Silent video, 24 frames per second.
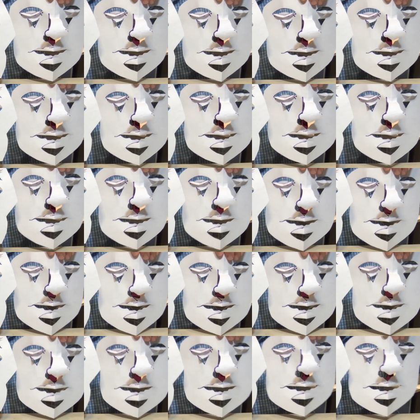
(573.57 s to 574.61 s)
So what
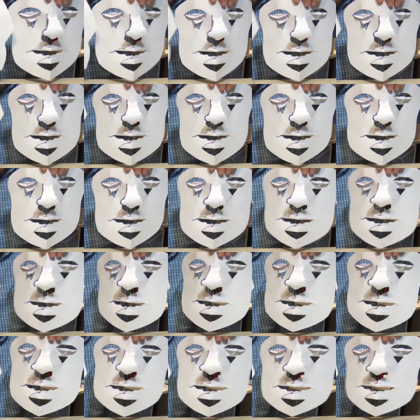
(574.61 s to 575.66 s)
I did
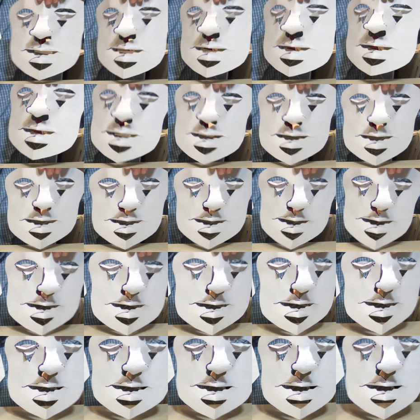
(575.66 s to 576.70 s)
was I
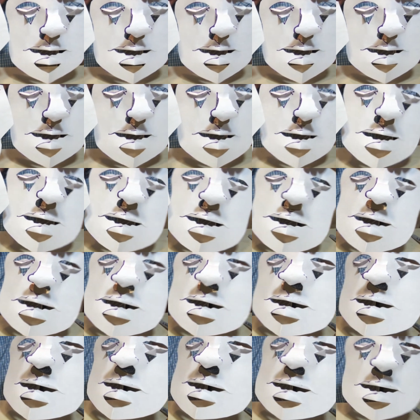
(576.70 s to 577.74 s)
experimented with the
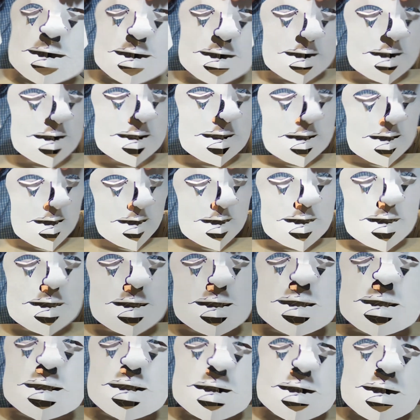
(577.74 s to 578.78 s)
lines on
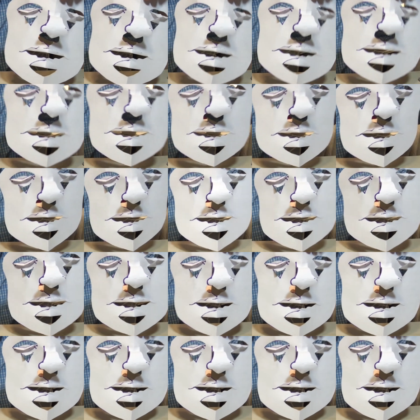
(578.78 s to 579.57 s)
the folded line,